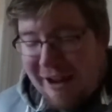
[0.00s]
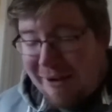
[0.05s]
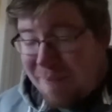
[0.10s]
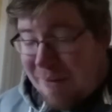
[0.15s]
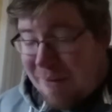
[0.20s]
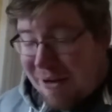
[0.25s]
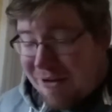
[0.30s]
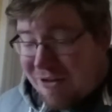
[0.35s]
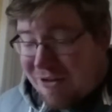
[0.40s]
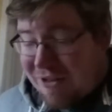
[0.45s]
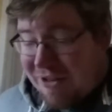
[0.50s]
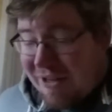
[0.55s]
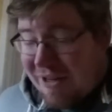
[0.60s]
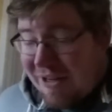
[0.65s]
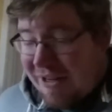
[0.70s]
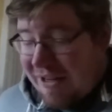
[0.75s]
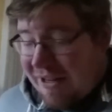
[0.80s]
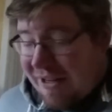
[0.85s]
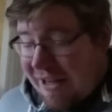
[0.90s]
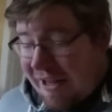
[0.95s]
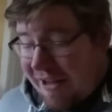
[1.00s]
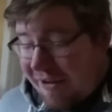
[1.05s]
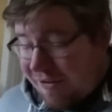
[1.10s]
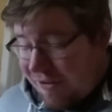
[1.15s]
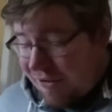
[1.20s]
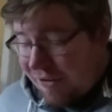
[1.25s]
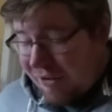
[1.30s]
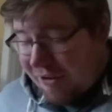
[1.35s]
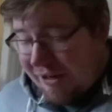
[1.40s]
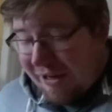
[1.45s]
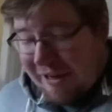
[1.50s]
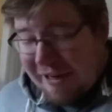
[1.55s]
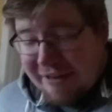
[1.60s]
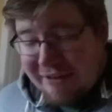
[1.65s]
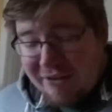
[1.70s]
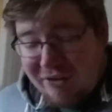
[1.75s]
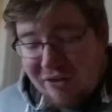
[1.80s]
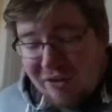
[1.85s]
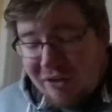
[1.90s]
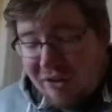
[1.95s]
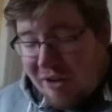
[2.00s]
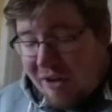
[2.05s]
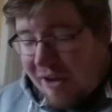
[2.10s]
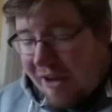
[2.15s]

how good it is,